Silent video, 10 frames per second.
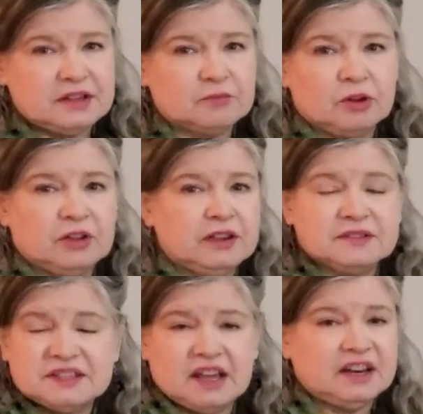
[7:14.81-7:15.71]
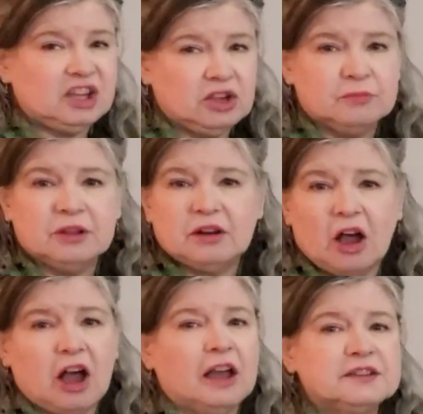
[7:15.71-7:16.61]
It really sunny, humid,
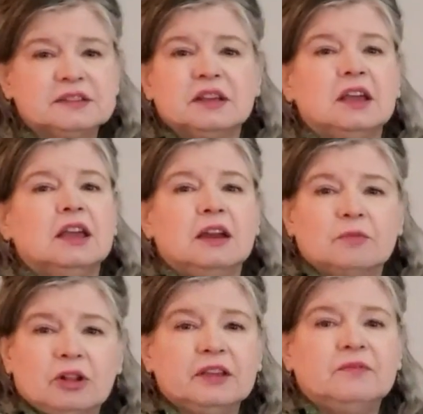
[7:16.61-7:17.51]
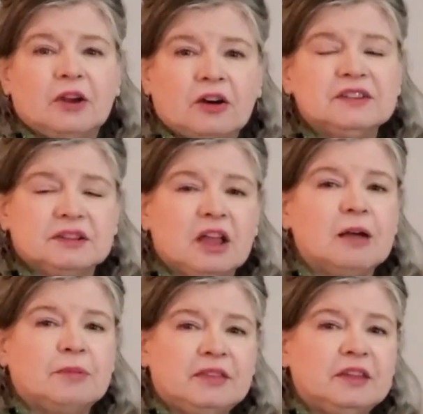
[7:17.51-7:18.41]
hot. It really varies a
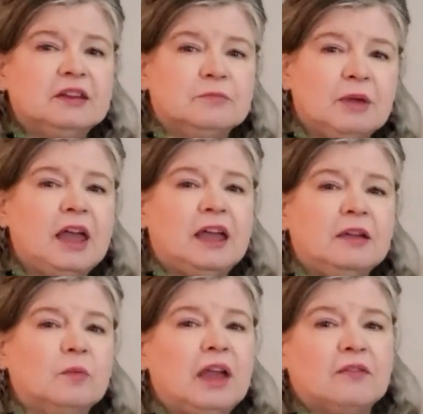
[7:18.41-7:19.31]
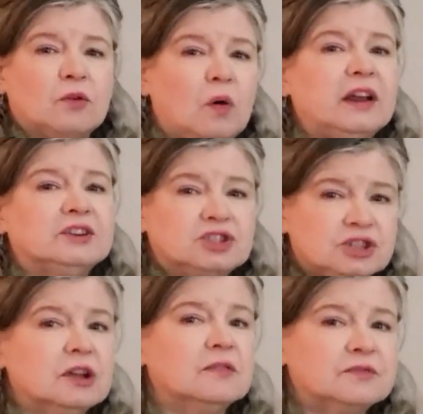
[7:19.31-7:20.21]
lot. By the end of May, we have quite a
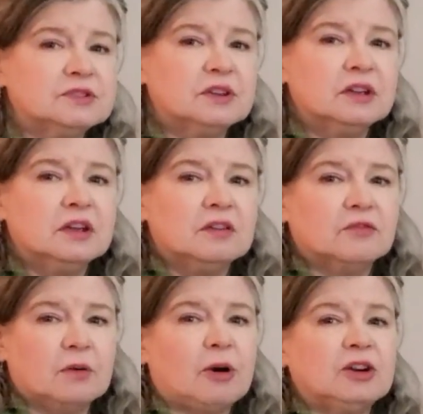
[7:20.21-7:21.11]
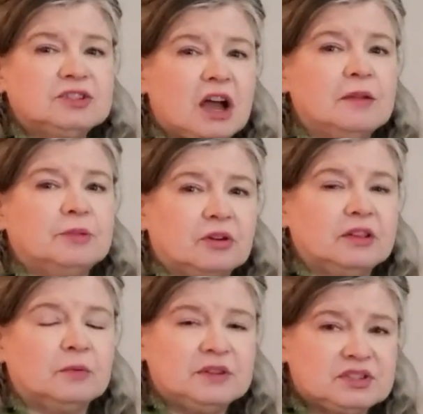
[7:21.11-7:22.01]
shift from our time
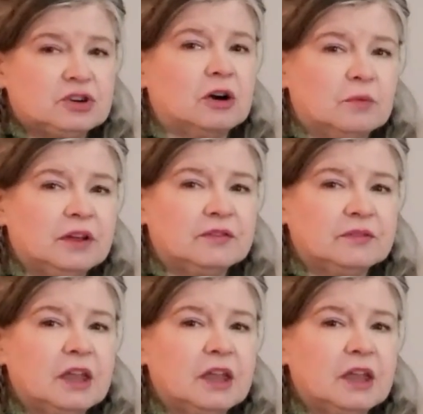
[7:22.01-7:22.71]
period that we start with.